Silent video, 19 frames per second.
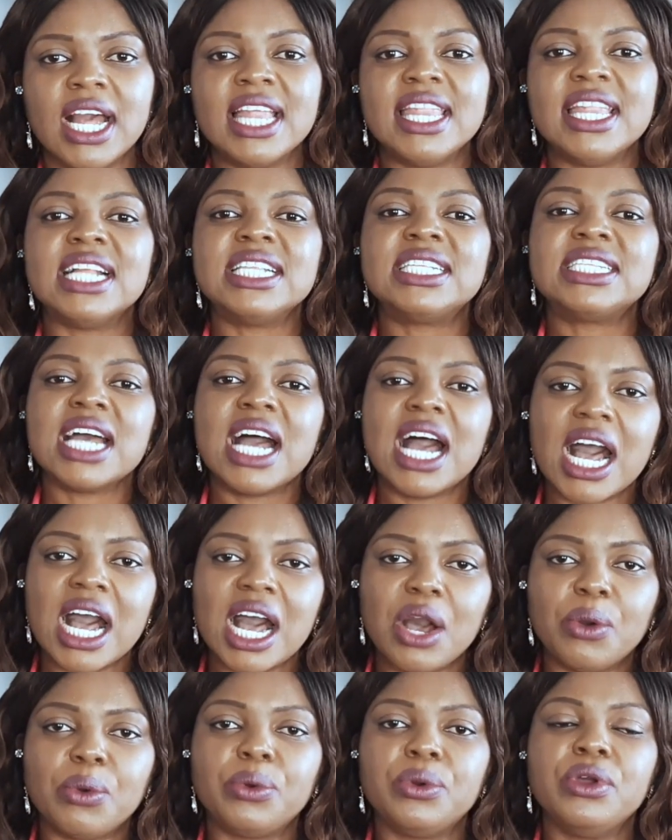That's
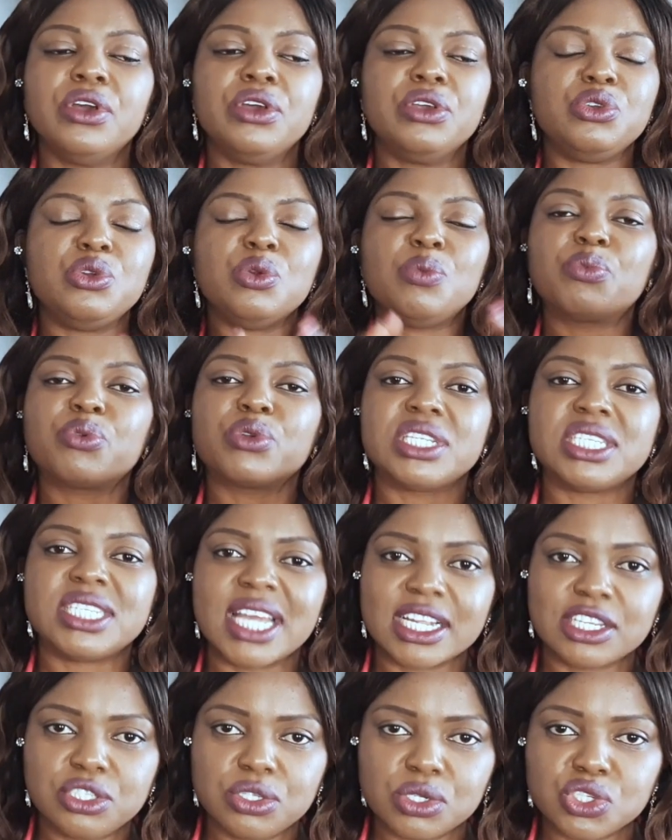how you
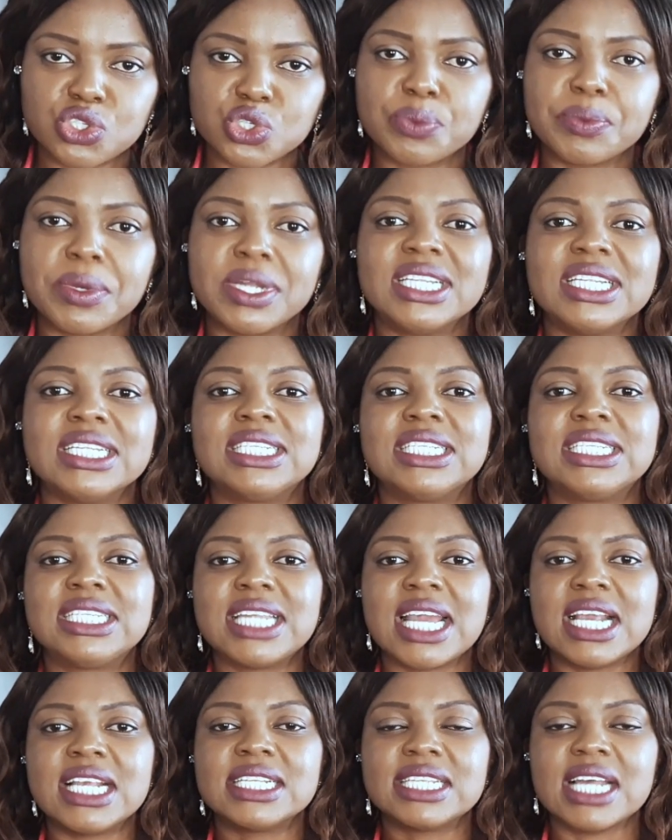protect your dream and it
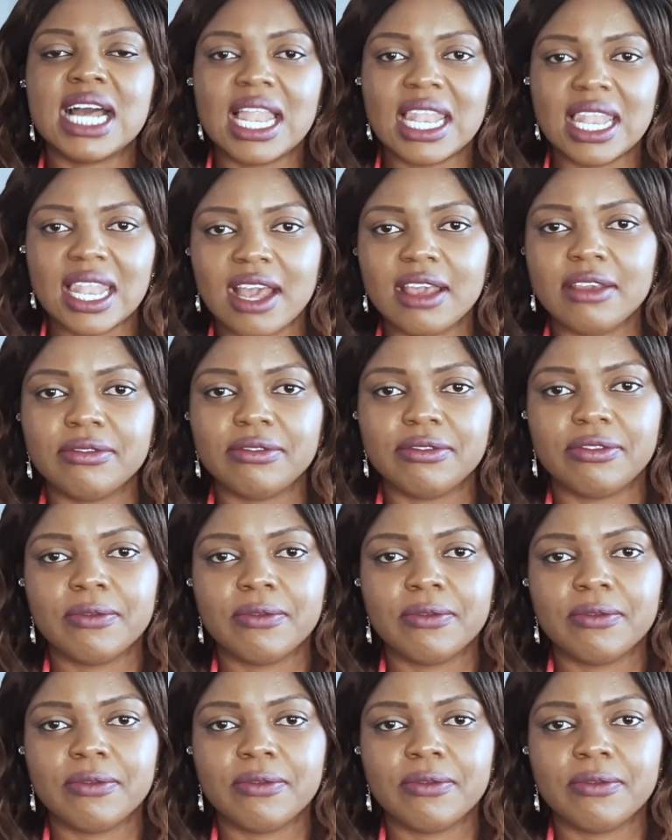stays alive.